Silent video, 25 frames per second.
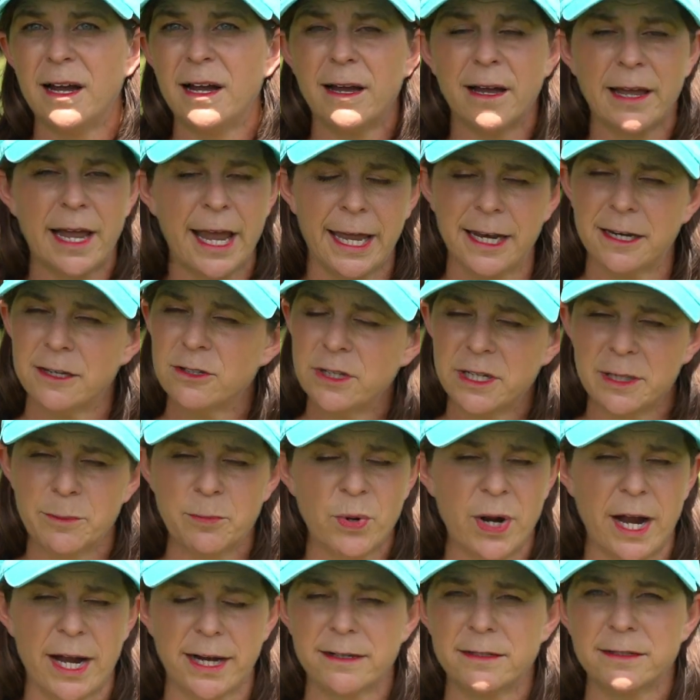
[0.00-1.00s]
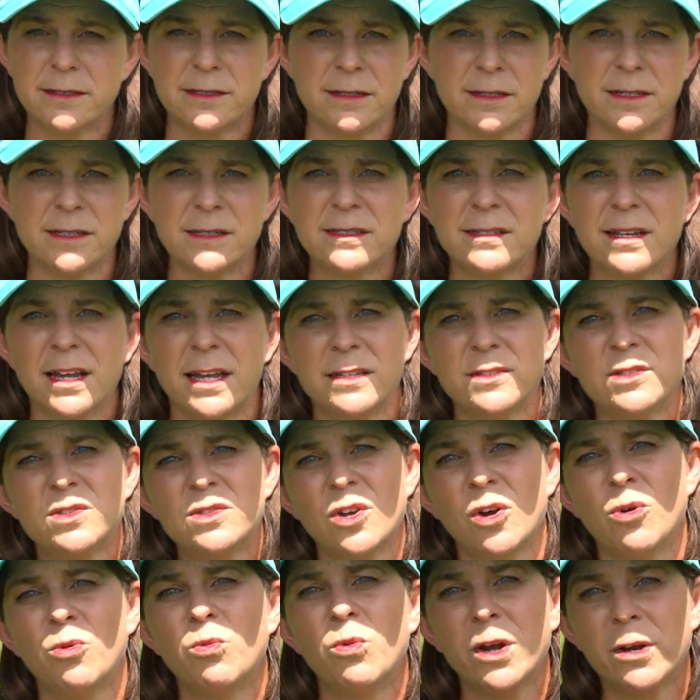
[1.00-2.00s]
handling practices, and
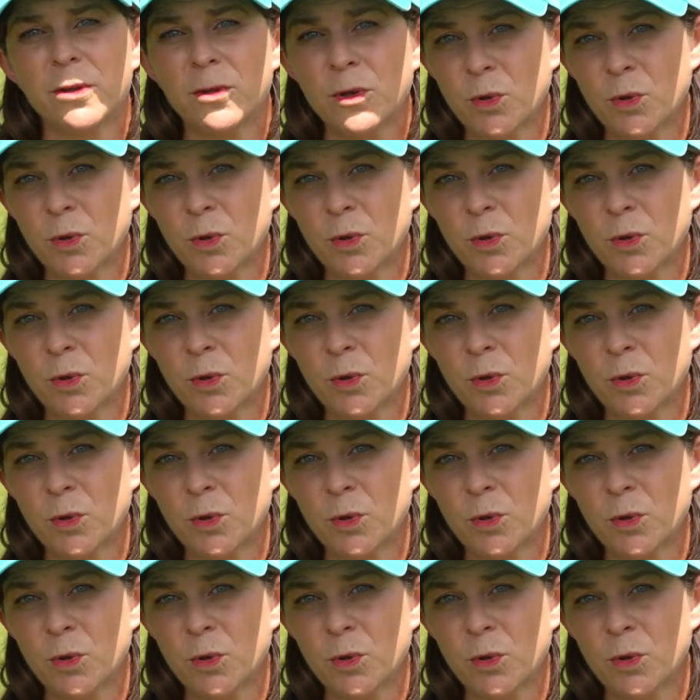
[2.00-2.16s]
so one of